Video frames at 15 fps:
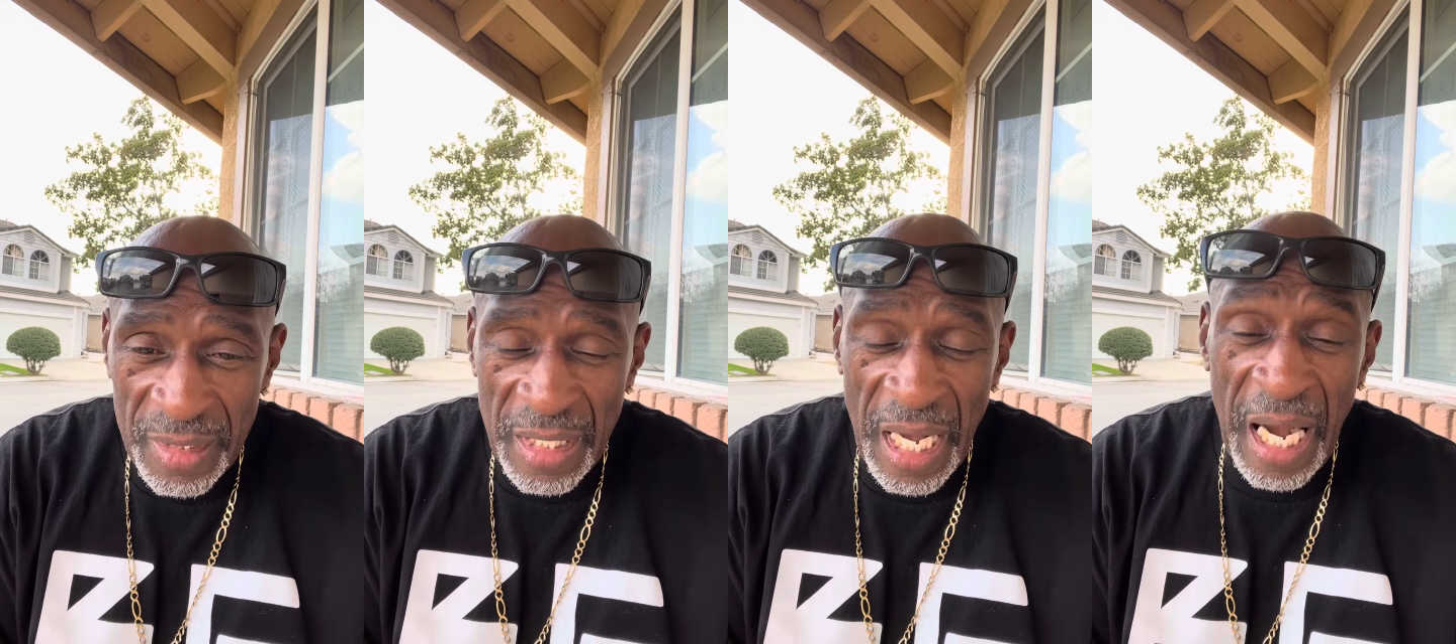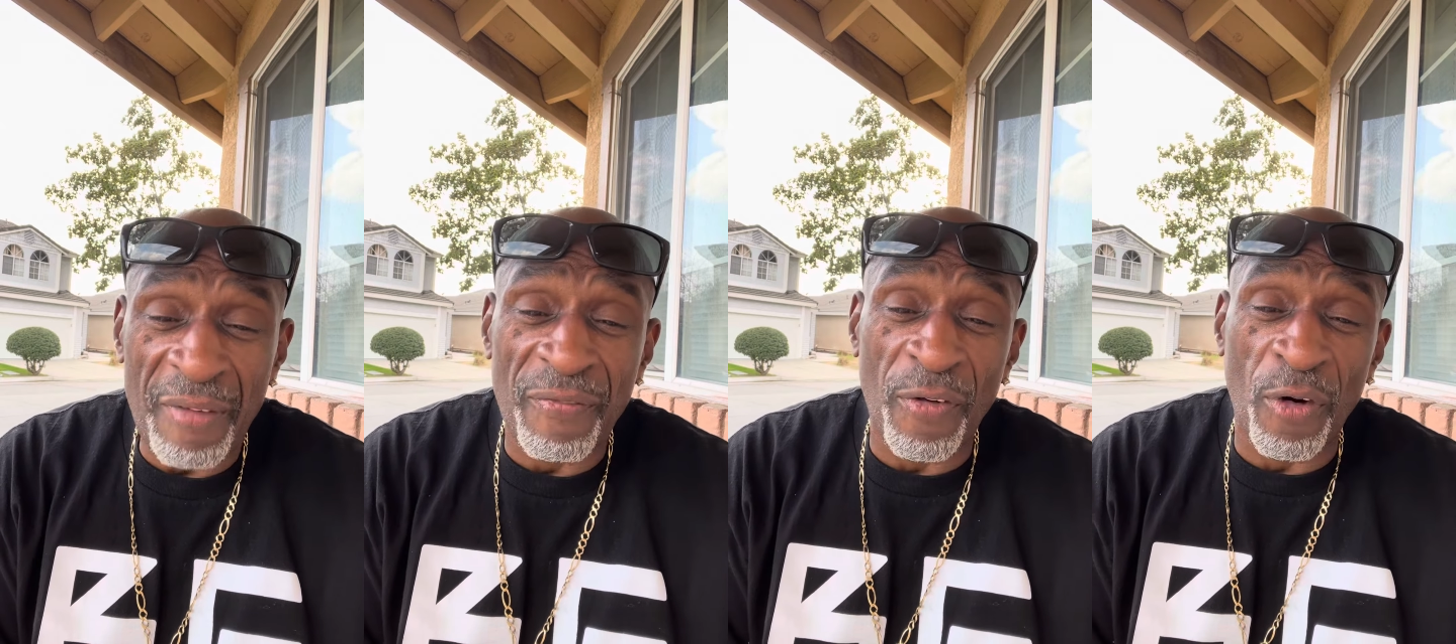
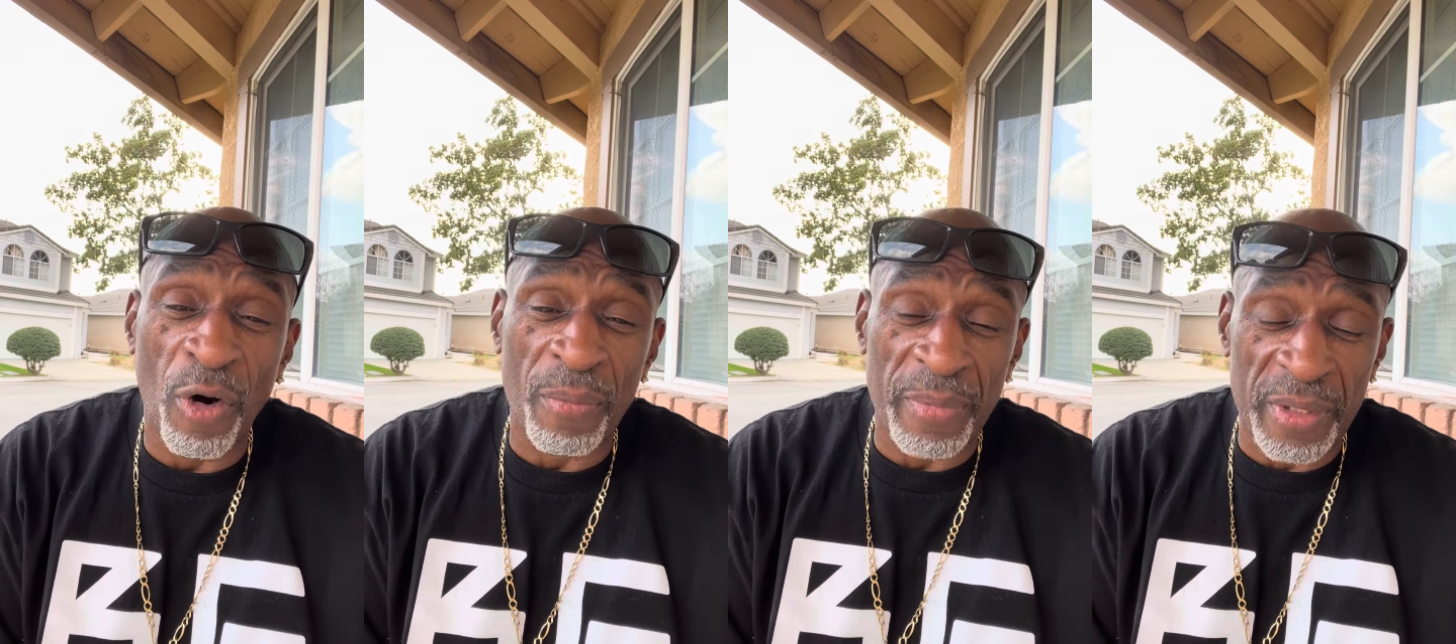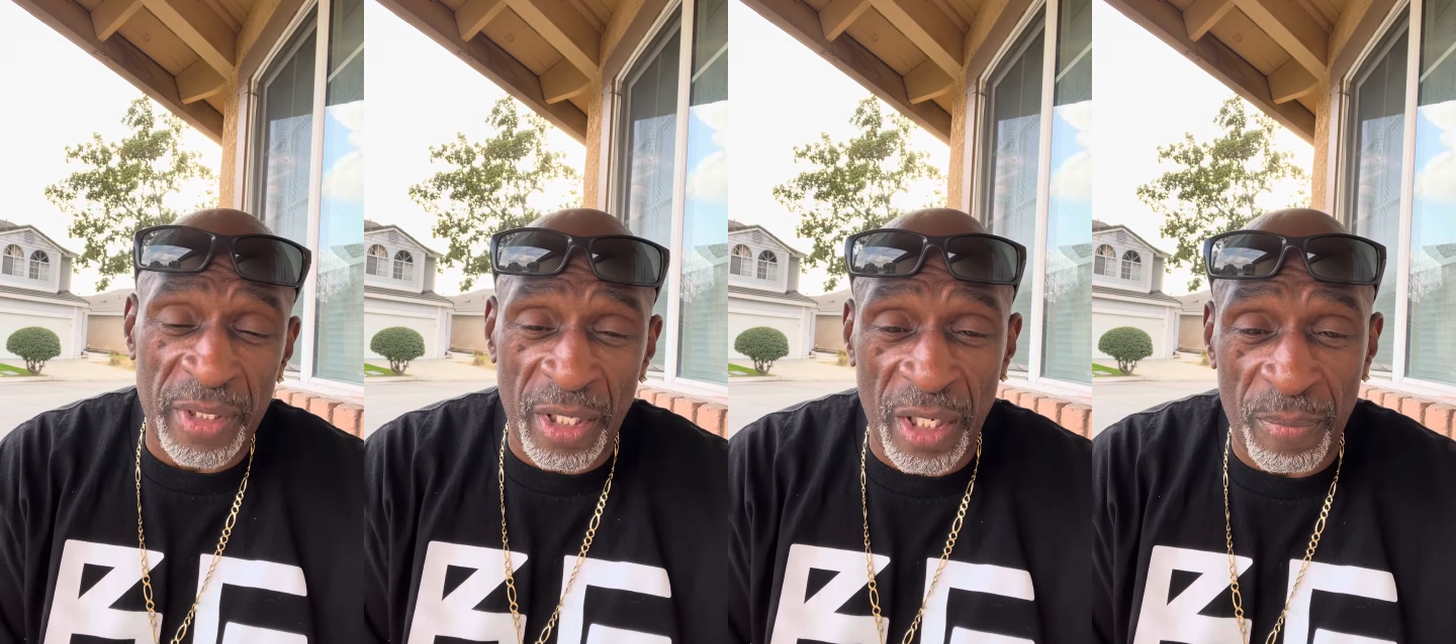I formed a
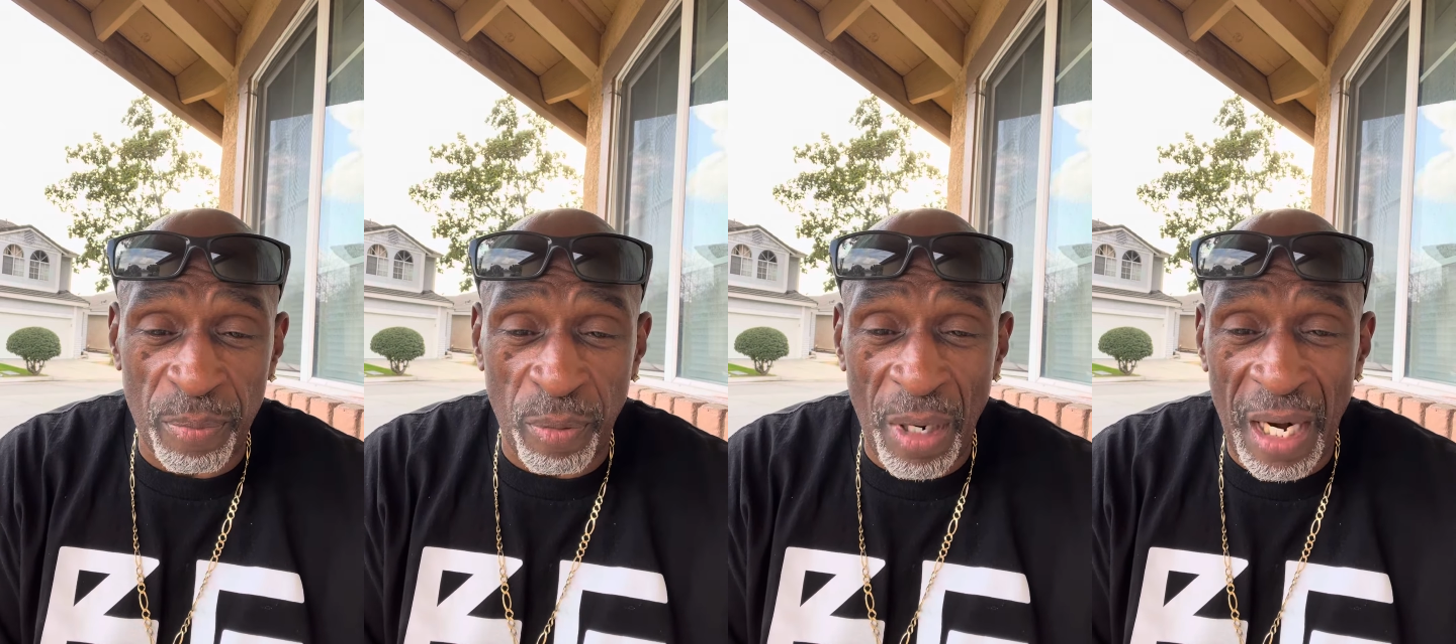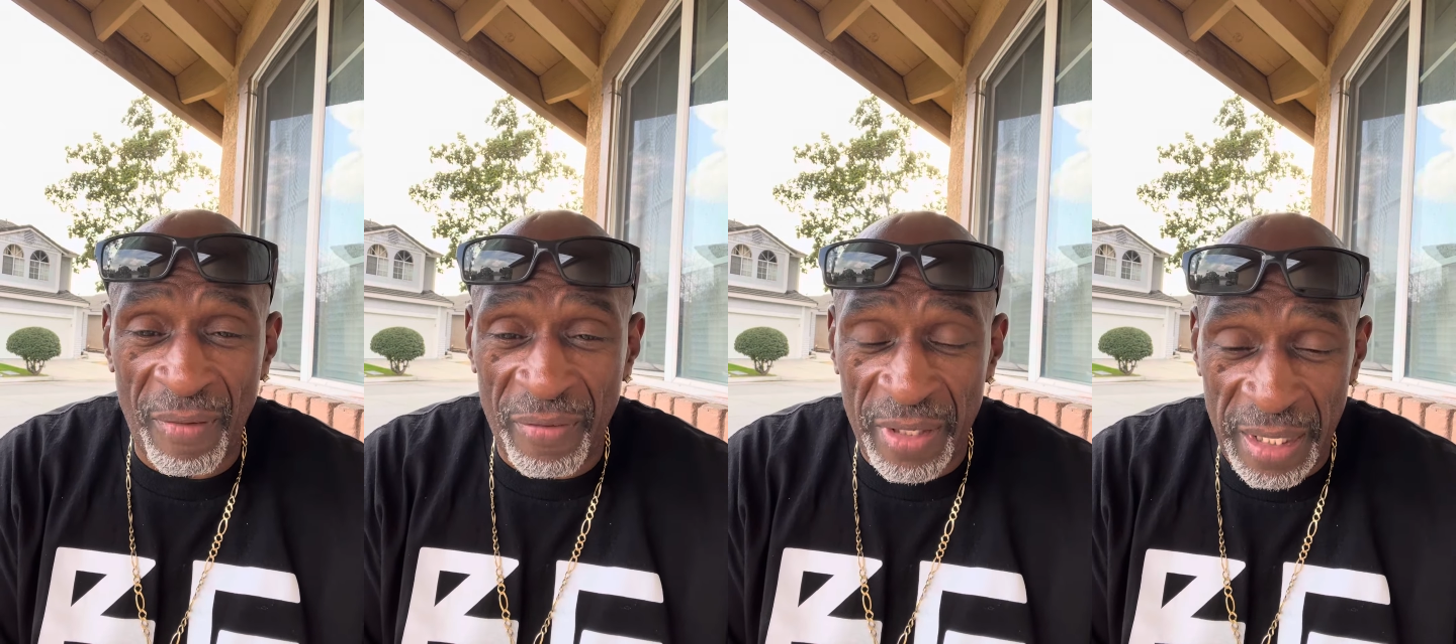
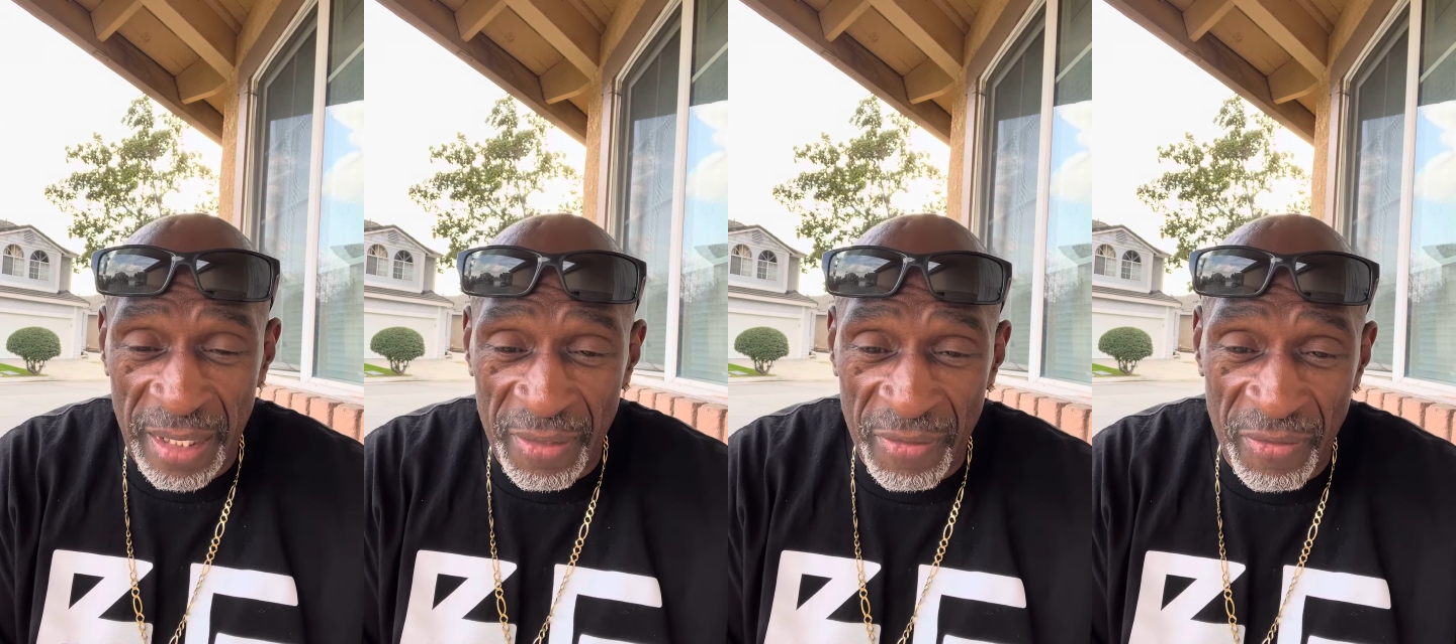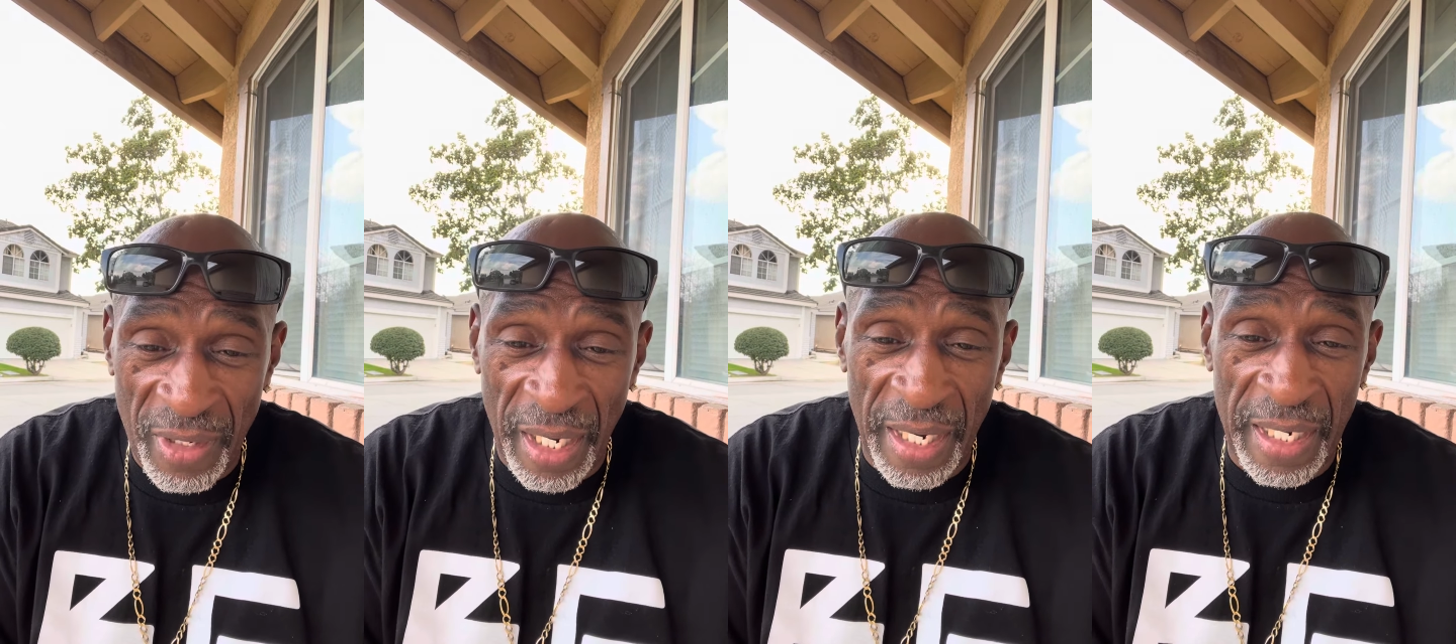nonprofit in his
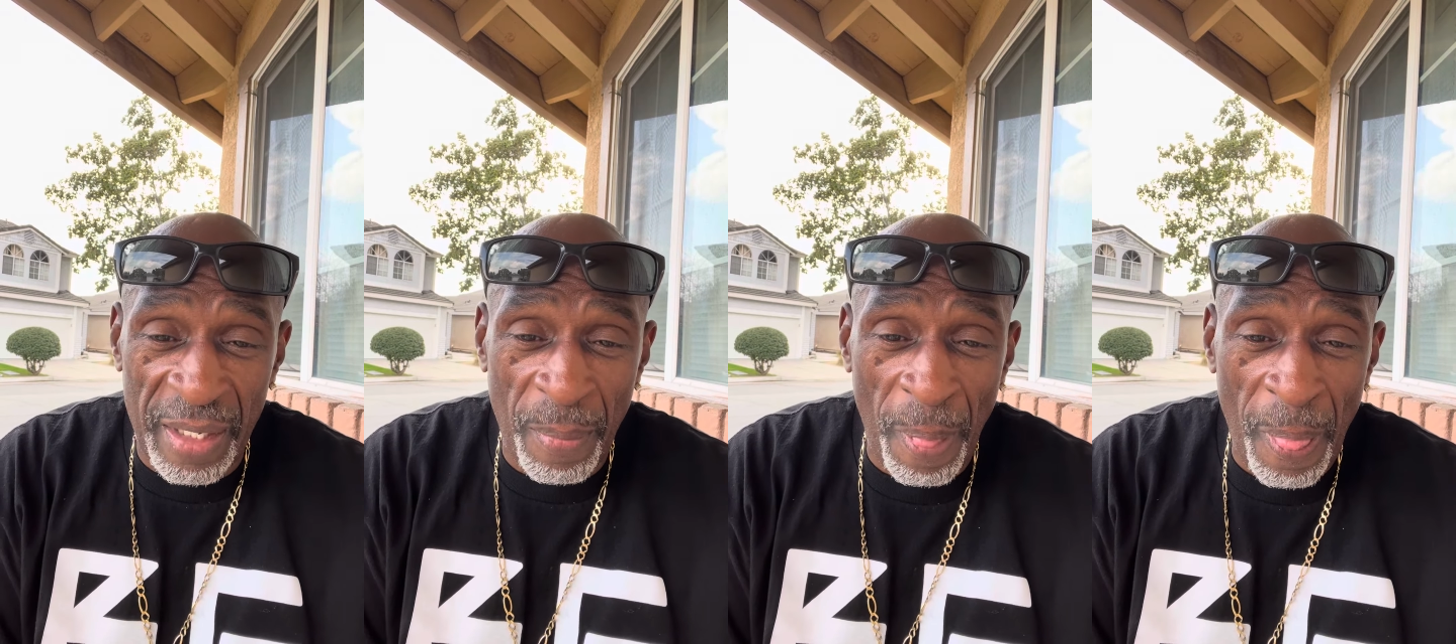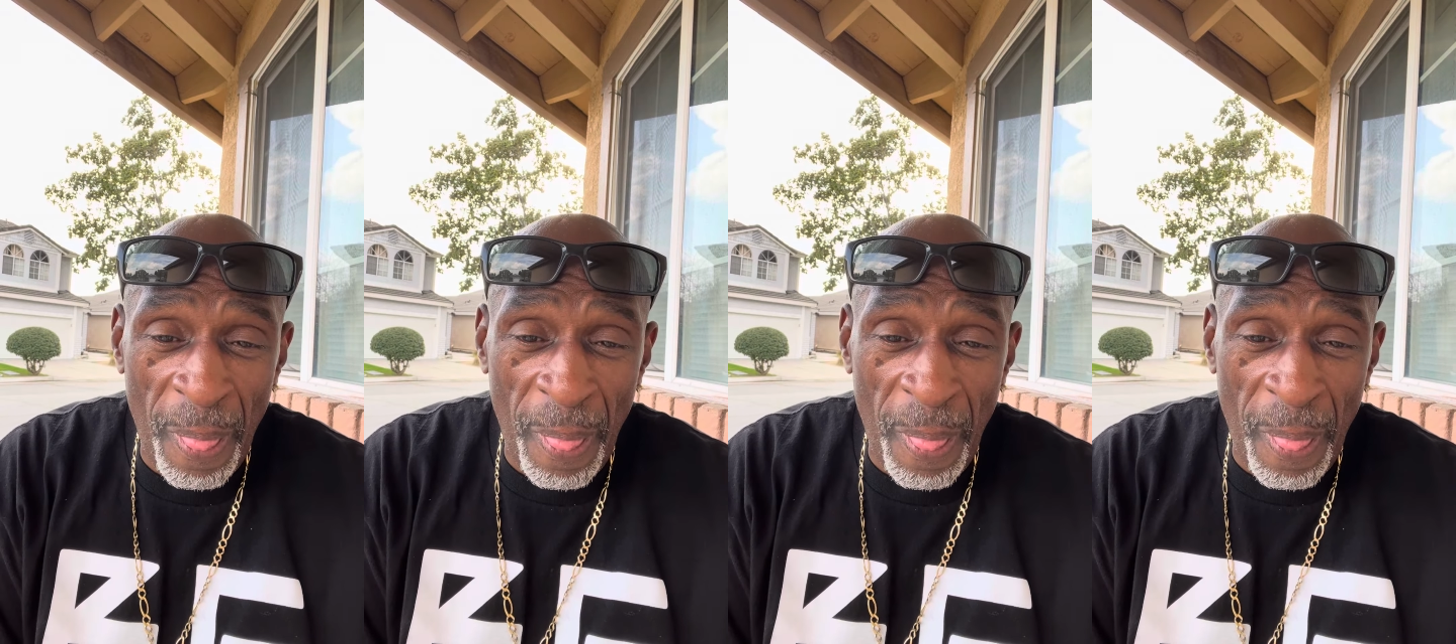name